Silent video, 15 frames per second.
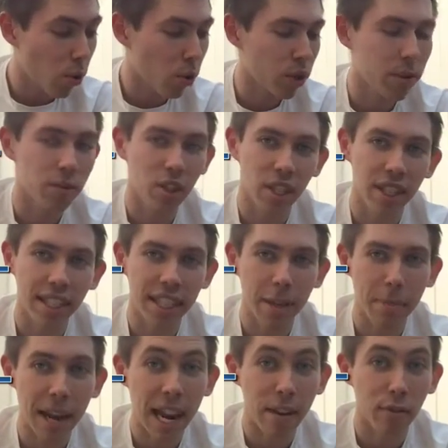awesome just to see
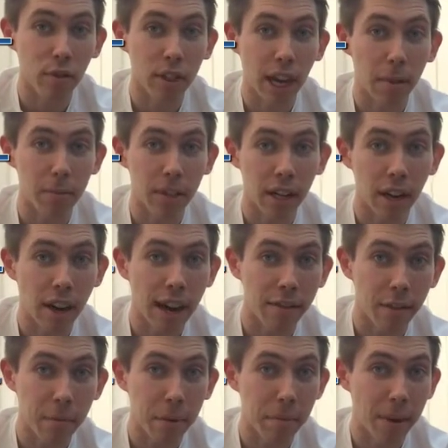my levels come to
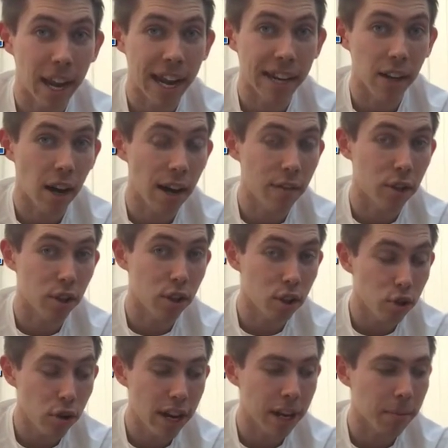life and be played live on a
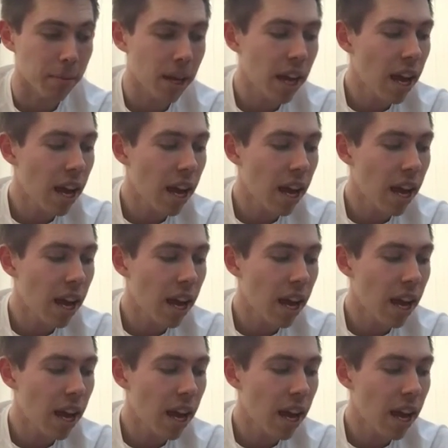stream.